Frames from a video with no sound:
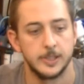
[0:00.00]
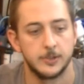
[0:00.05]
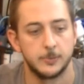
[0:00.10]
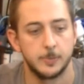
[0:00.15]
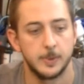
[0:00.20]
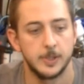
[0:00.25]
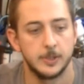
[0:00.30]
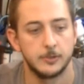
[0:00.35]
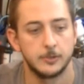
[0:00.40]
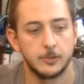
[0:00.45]

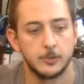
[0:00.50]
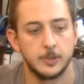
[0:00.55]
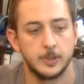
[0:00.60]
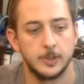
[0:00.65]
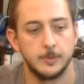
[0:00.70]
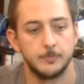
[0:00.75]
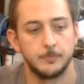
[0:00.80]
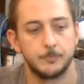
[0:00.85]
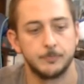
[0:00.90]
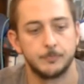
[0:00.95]

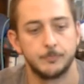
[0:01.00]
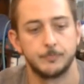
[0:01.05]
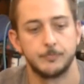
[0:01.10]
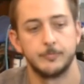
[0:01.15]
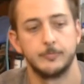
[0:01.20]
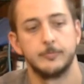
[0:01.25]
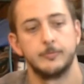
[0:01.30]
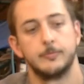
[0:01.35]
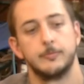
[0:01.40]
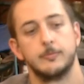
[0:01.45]
basically,
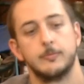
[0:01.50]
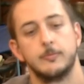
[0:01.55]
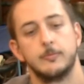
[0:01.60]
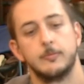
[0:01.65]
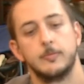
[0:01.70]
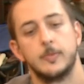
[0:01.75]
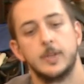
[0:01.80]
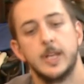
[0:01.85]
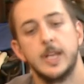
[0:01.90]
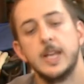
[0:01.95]

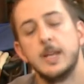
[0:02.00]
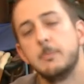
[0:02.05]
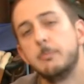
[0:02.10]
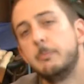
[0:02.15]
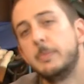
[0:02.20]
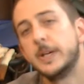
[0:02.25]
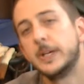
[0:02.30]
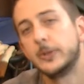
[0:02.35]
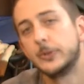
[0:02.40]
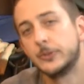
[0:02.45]
it
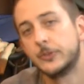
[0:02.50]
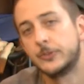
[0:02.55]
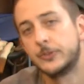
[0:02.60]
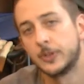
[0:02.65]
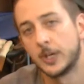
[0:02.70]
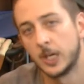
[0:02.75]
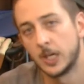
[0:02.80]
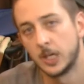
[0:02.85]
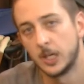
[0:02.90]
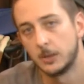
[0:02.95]
builds
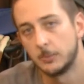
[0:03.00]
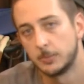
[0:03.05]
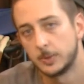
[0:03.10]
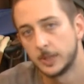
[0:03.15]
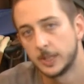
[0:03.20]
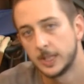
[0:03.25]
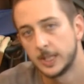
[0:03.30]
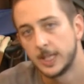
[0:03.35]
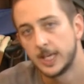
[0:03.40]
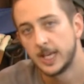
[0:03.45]
up
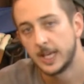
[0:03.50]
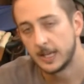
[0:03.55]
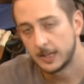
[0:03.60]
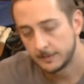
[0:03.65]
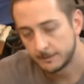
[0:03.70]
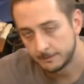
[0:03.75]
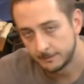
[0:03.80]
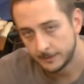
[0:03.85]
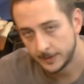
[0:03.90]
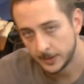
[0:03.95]

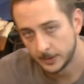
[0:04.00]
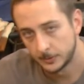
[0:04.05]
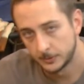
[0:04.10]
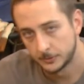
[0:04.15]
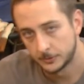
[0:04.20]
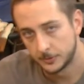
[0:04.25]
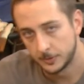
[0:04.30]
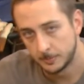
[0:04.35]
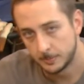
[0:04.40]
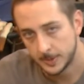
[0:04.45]
and
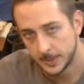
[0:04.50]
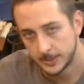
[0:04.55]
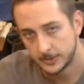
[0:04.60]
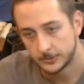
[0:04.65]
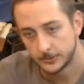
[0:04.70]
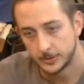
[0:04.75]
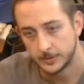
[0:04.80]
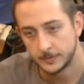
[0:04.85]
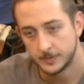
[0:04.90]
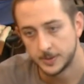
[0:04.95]
fills the
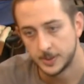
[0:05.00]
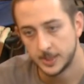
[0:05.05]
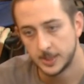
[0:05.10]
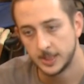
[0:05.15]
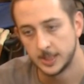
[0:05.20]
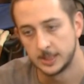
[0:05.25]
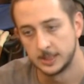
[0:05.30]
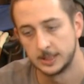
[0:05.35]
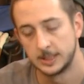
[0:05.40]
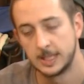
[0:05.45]
pits and
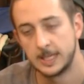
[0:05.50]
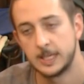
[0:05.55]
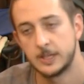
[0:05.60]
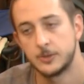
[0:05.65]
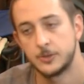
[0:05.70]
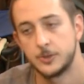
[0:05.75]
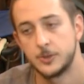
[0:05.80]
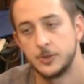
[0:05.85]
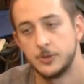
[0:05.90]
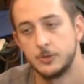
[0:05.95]
everything and
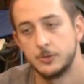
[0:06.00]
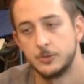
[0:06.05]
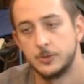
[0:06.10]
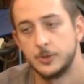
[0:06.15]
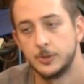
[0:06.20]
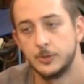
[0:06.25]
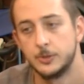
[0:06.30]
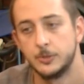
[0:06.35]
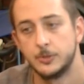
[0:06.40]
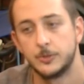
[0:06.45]
allows you
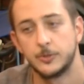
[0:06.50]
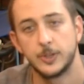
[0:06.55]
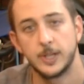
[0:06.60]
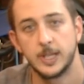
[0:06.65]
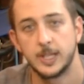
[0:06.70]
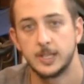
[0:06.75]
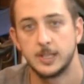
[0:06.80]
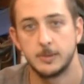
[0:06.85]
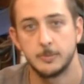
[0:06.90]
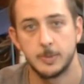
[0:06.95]
to
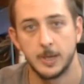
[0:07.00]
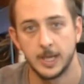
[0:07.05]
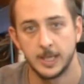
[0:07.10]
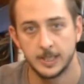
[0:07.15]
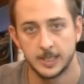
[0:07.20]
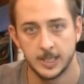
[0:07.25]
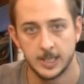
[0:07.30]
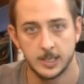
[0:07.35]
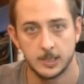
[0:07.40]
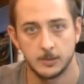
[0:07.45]
sand it
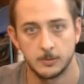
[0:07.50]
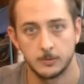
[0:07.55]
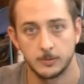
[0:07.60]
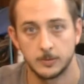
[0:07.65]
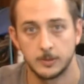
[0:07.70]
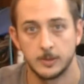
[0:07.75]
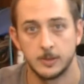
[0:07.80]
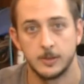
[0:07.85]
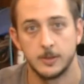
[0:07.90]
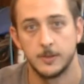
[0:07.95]
back
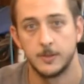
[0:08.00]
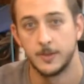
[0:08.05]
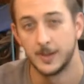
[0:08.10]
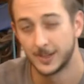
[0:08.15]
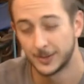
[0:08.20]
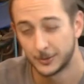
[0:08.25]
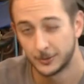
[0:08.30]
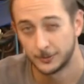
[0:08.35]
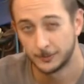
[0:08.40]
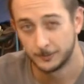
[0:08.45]
down,
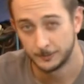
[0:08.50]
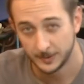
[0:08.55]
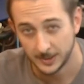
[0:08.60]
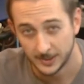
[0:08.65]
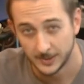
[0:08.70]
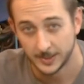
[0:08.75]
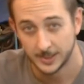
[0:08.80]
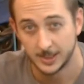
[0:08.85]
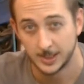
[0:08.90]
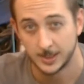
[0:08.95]
thus
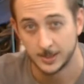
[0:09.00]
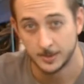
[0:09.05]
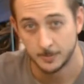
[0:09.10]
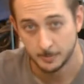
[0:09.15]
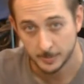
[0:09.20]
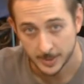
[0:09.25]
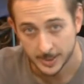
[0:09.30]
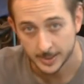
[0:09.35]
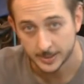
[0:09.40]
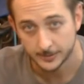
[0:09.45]
filling the
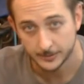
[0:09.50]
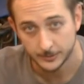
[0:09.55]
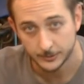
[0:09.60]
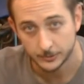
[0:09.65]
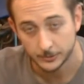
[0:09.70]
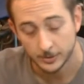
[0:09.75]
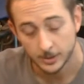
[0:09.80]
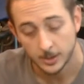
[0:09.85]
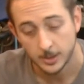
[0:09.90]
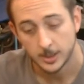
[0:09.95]

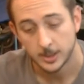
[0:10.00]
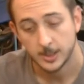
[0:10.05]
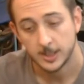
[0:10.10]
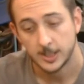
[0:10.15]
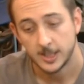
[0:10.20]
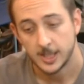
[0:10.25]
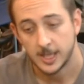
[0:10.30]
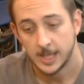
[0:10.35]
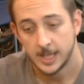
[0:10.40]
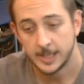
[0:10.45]
pits.
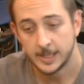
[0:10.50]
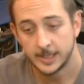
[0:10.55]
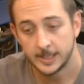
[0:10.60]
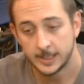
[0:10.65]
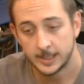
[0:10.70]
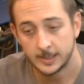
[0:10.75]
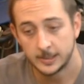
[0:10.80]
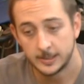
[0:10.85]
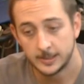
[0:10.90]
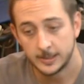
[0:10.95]

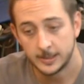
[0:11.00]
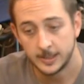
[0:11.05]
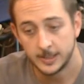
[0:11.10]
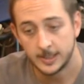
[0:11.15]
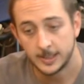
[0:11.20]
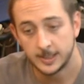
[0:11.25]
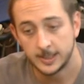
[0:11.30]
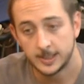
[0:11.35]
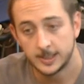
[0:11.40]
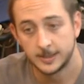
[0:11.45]
And
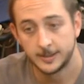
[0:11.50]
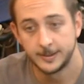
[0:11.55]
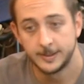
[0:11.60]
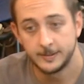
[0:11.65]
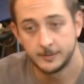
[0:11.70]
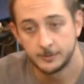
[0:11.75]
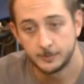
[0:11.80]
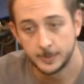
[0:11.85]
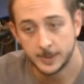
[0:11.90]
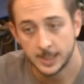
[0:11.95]
it
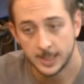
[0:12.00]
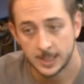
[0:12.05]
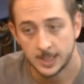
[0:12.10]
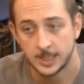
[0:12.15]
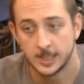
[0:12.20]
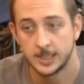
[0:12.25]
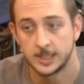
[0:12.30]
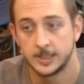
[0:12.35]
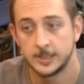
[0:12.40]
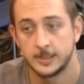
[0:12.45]
leaves
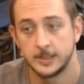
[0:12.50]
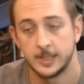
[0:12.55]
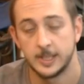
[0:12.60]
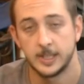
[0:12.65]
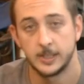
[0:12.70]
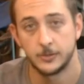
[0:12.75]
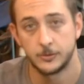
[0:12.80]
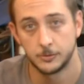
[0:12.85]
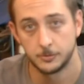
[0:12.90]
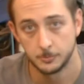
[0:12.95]
behind
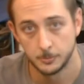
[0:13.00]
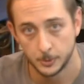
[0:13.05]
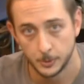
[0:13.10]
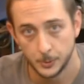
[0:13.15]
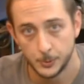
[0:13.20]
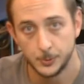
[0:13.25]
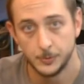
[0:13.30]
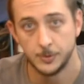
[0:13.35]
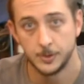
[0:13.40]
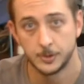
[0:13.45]
a
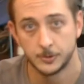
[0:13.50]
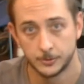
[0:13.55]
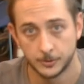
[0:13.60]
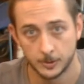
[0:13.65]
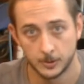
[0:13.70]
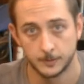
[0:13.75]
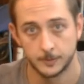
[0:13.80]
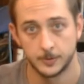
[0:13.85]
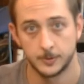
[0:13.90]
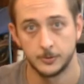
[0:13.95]
smooth
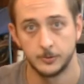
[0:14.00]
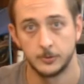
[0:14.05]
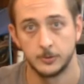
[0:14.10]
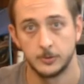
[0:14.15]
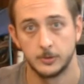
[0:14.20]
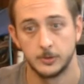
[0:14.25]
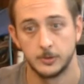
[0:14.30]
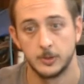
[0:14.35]
surface